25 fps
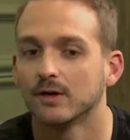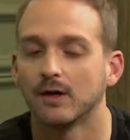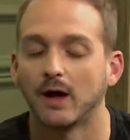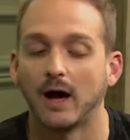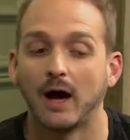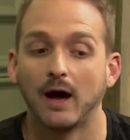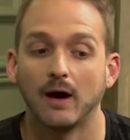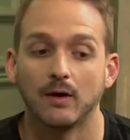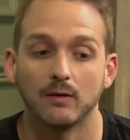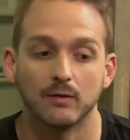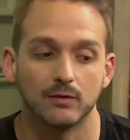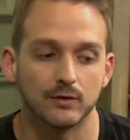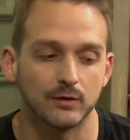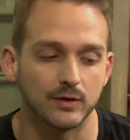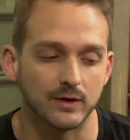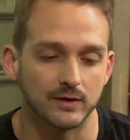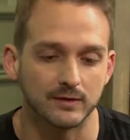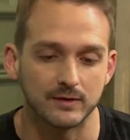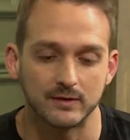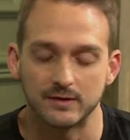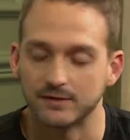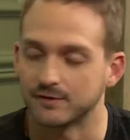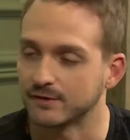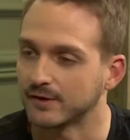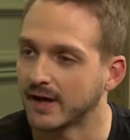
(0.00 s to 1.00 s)
how you
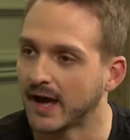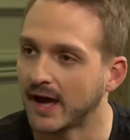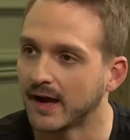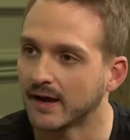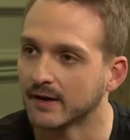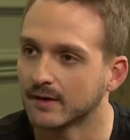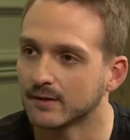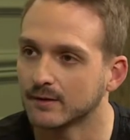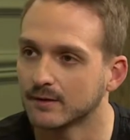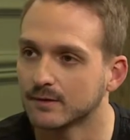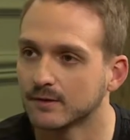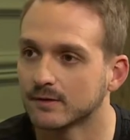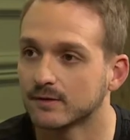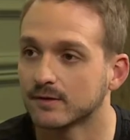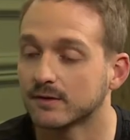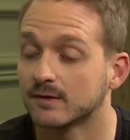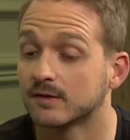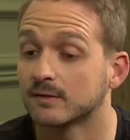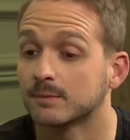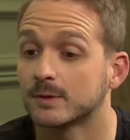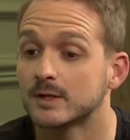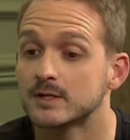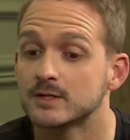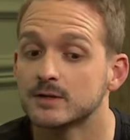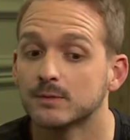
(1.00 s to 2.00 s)
get the different angles,
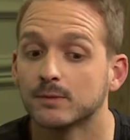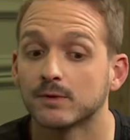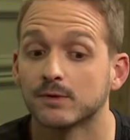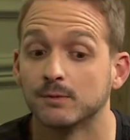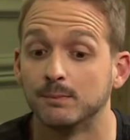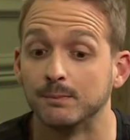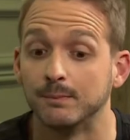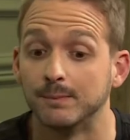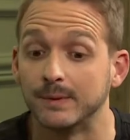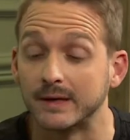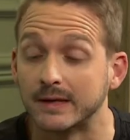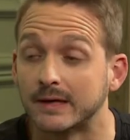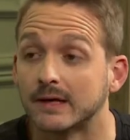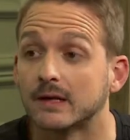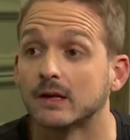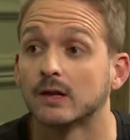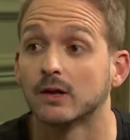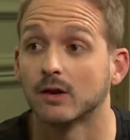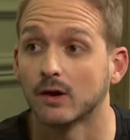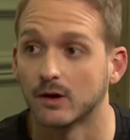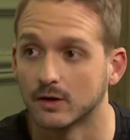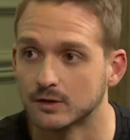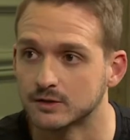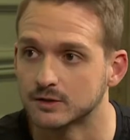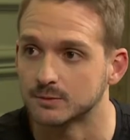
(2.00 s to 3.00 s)
especially with bigger,
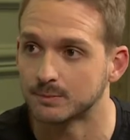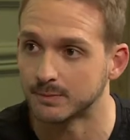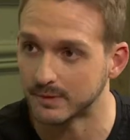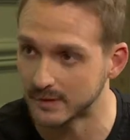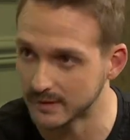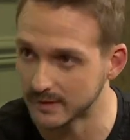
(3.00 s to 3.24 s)
larger